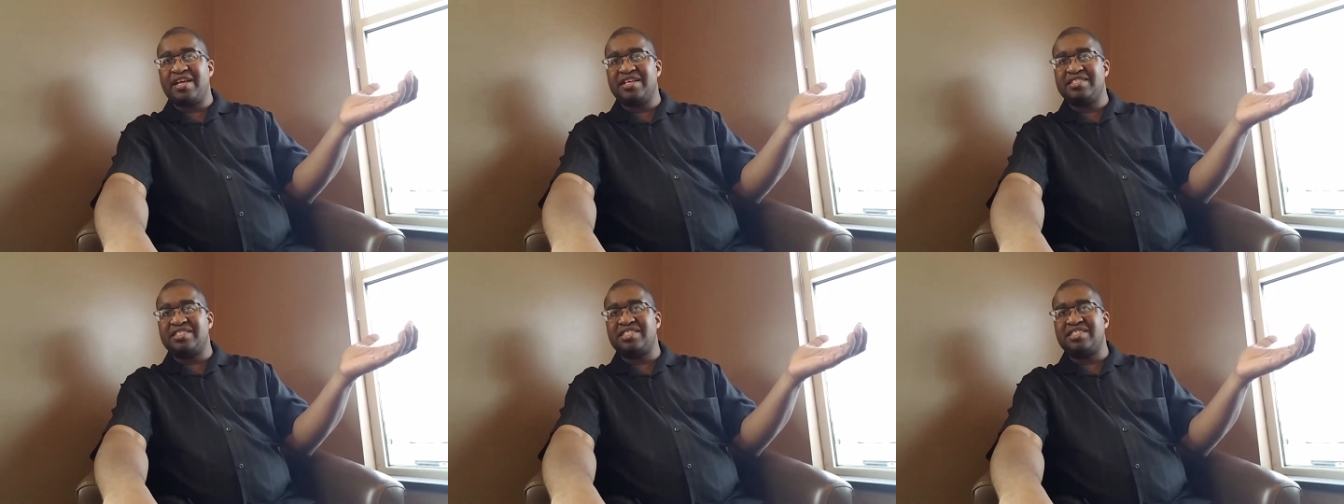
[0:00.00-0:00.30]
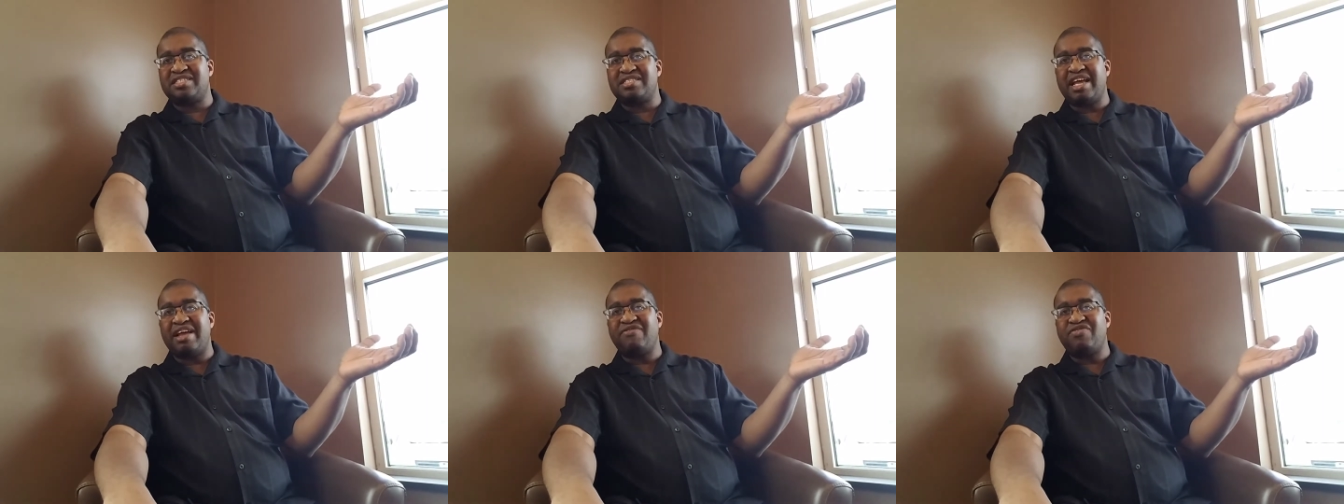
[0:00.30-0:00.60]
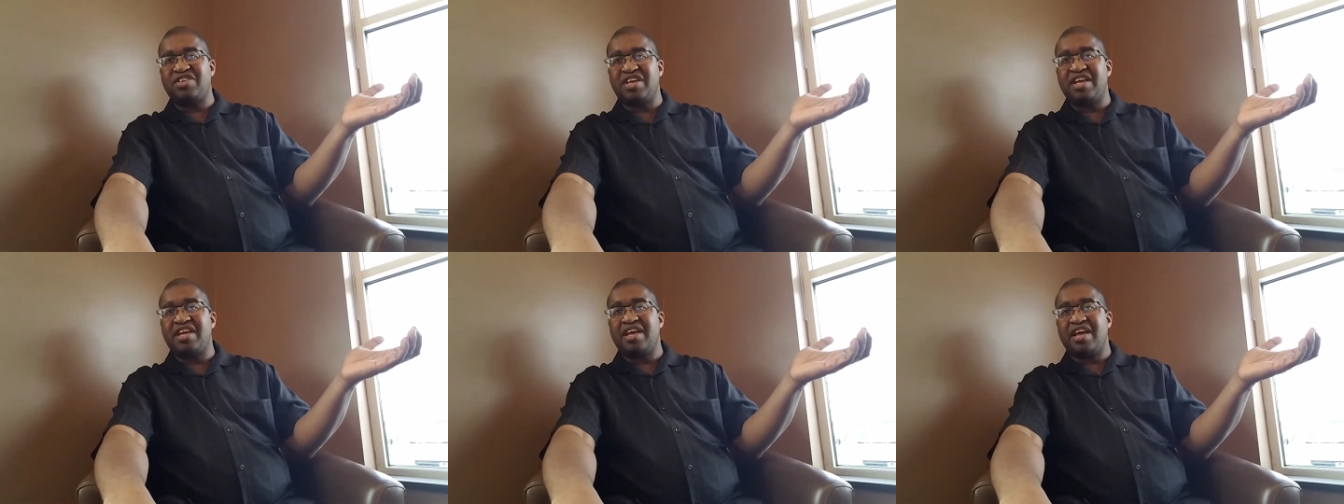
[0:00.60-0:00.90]

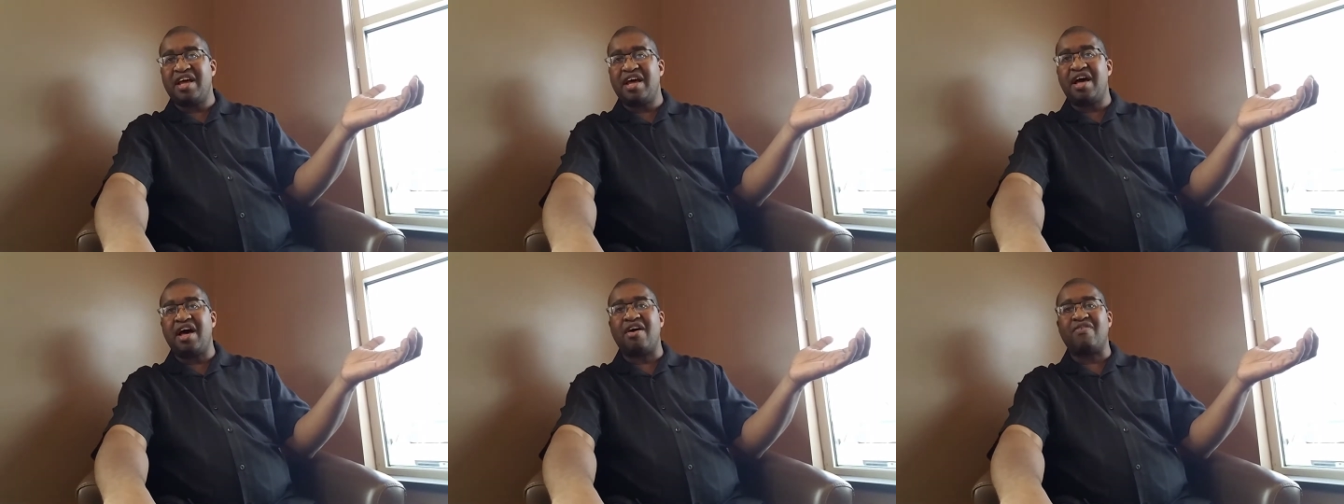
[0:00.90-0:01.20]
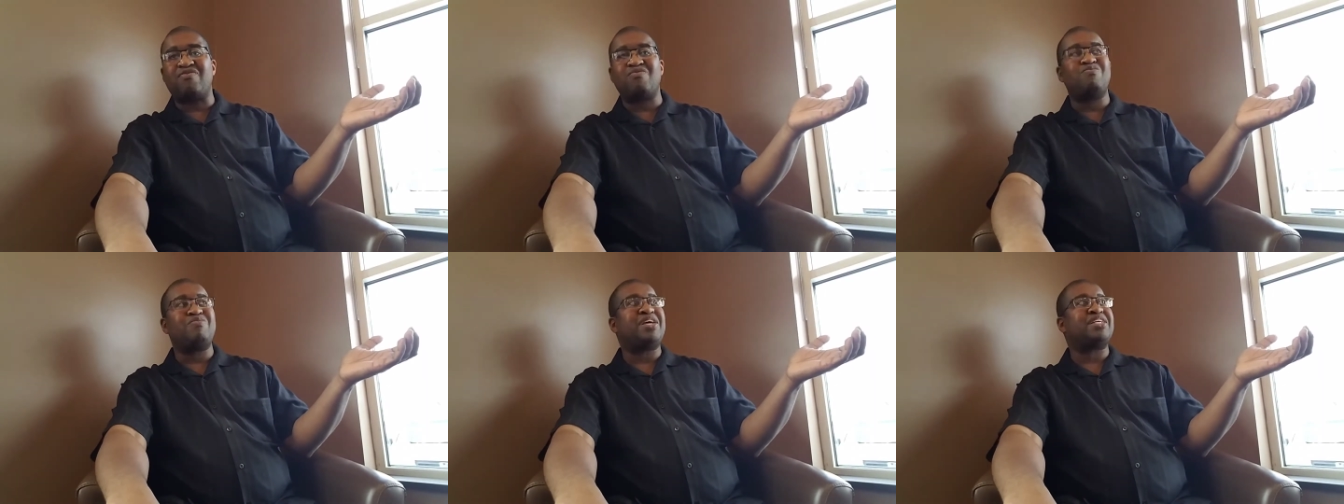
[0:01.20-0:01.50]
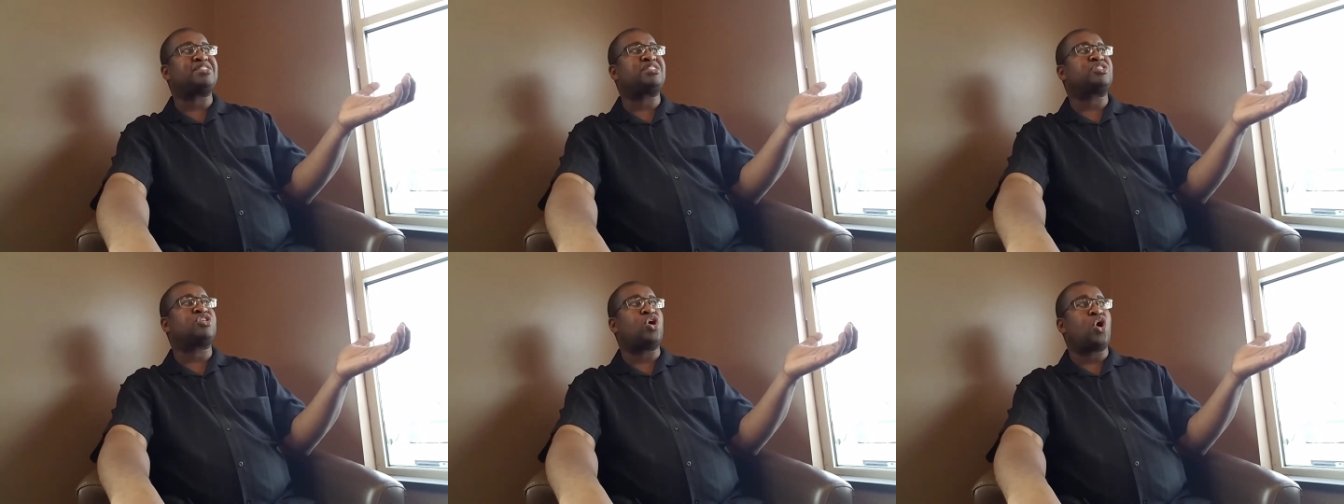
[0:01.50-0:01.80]
safety of
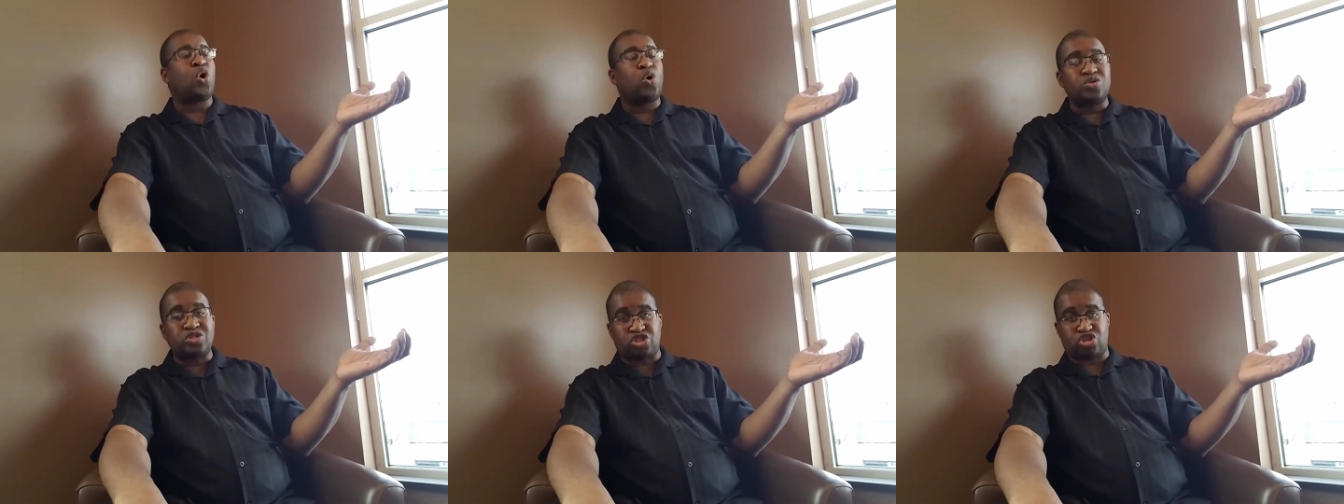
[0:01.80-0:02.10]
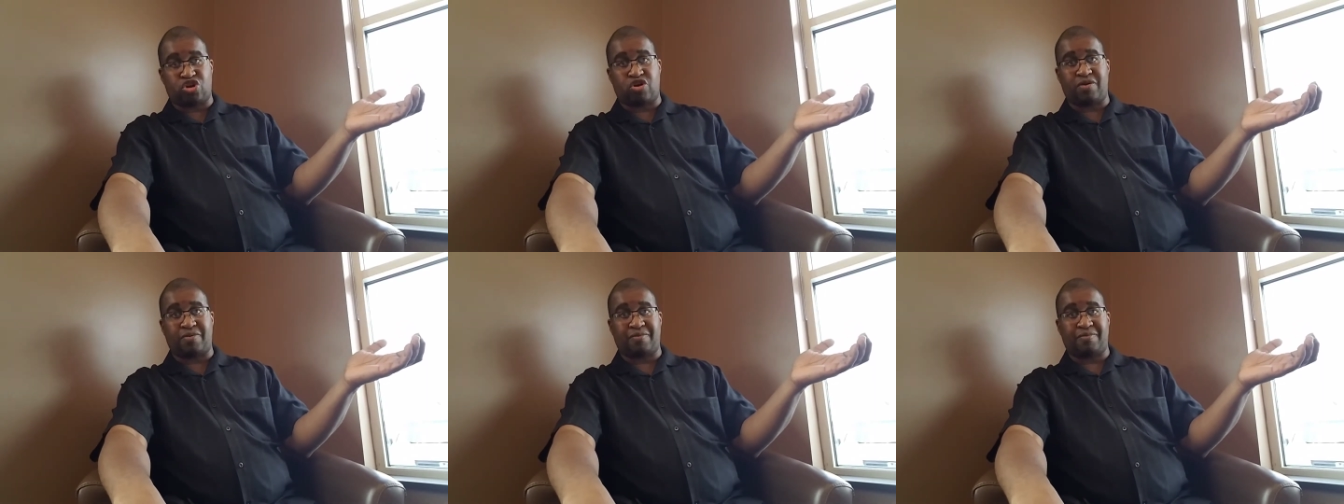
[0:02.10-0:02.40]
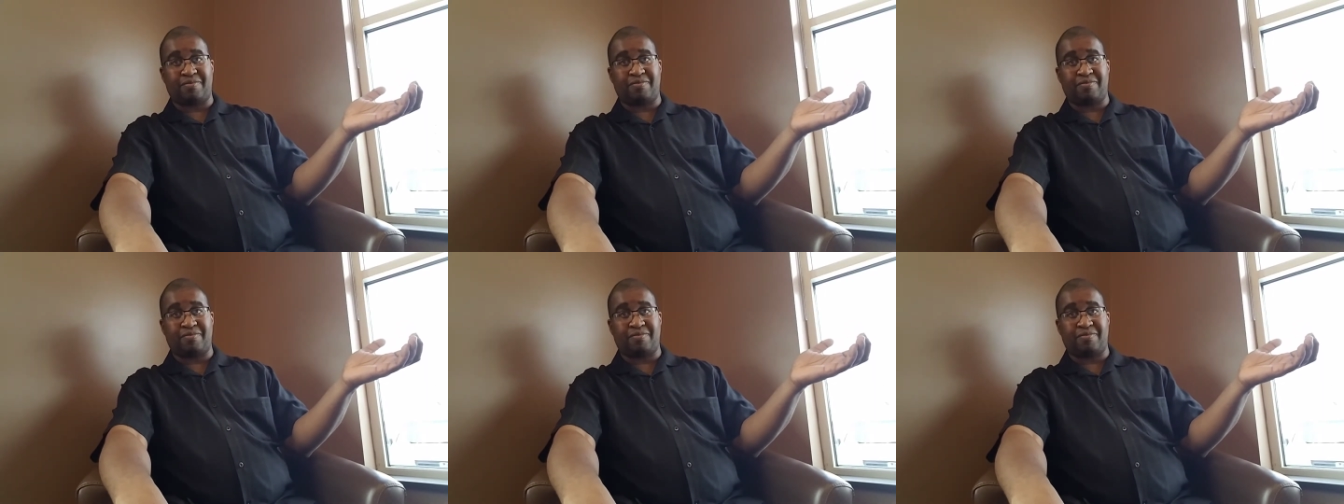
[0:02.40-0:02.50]
Miss Coulter?